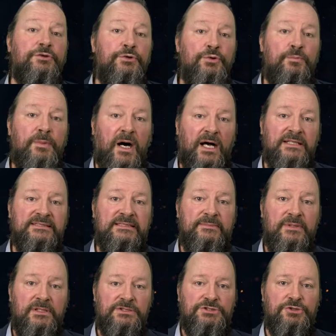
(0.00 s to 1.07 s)
two
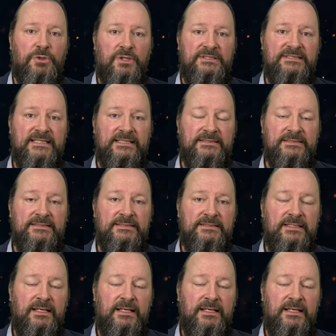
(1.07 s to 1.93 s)
possible choices: